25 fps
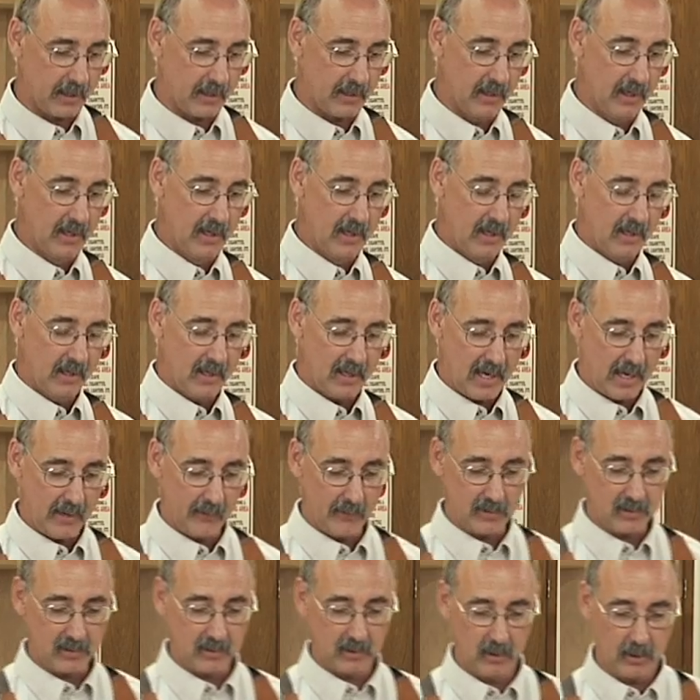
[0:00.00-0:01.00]
it, I
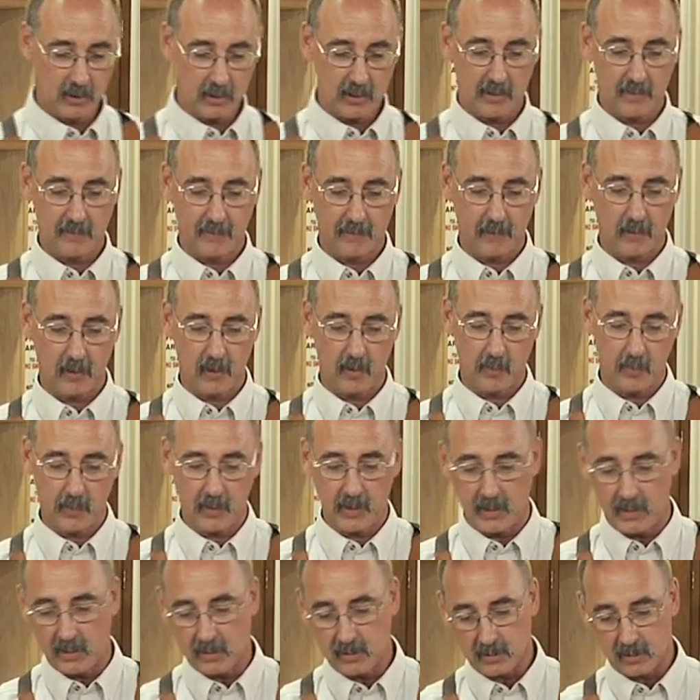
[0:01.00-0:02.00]
was looking for a
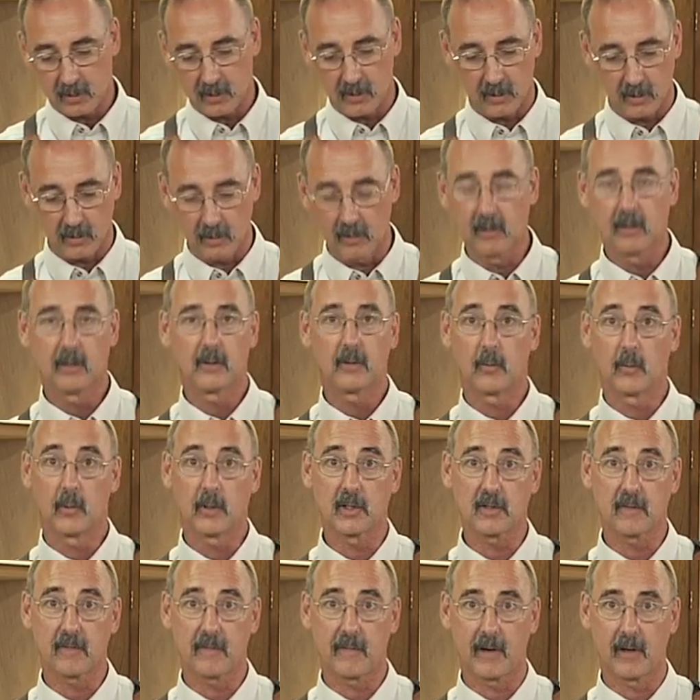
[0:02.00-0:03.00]
piece that
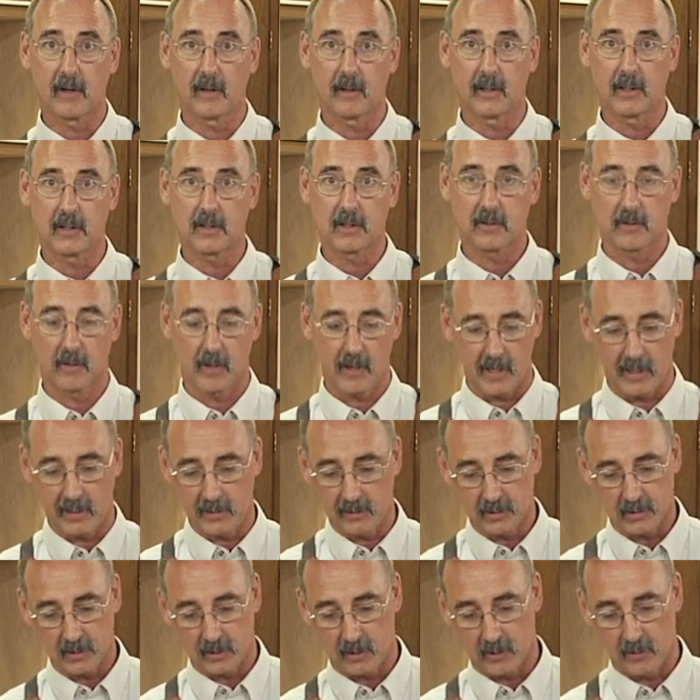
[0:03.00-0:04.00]
was fairly
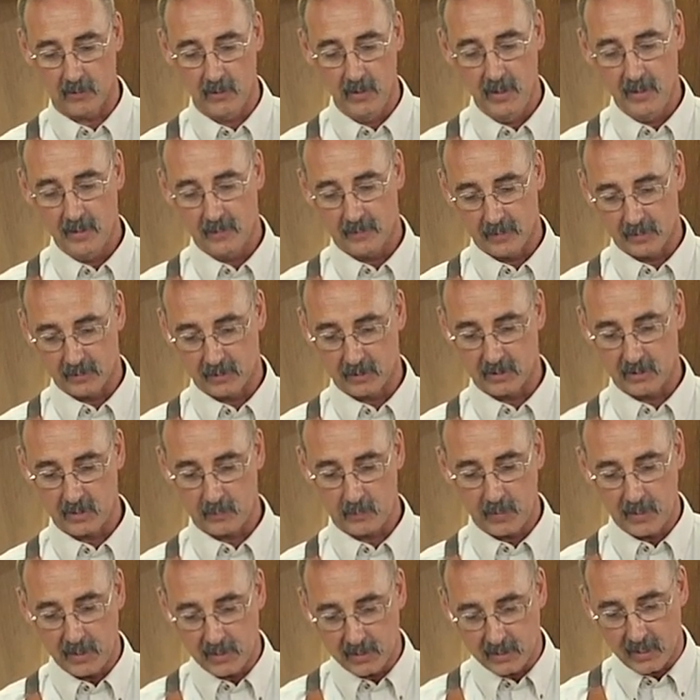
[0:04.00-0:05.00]
straight. So this is a
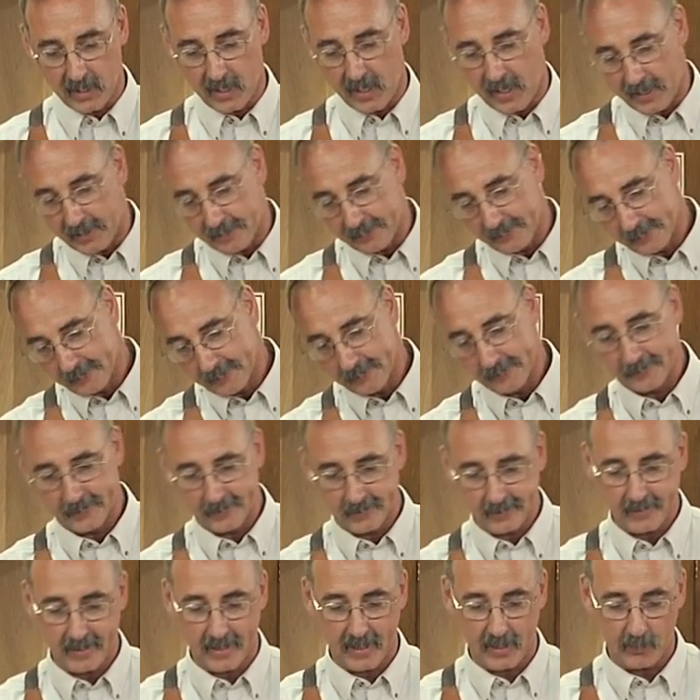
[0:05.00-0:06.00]
piece of antler
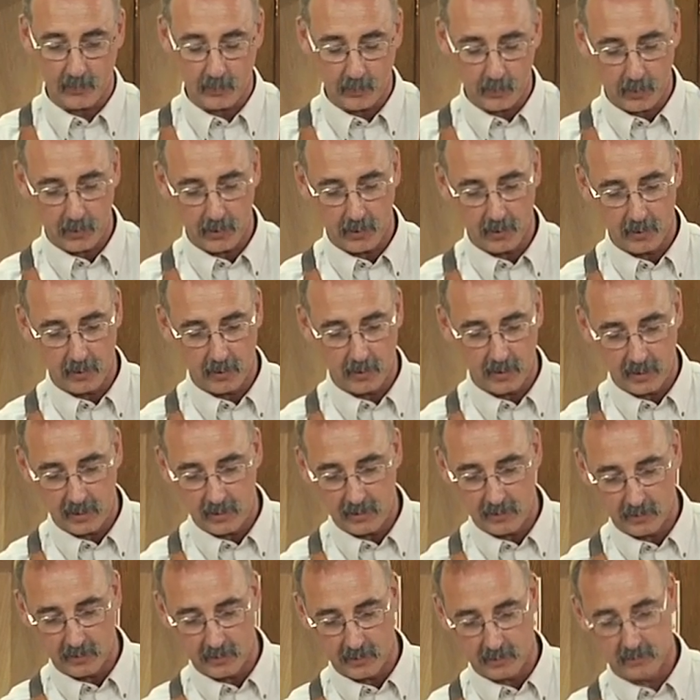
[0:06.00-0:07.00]
that's got a pretty
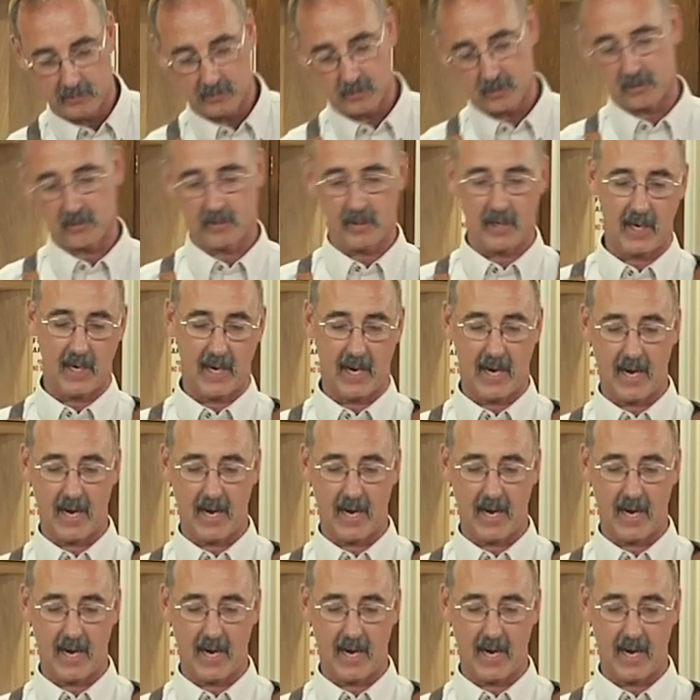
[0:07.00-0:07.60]
good straight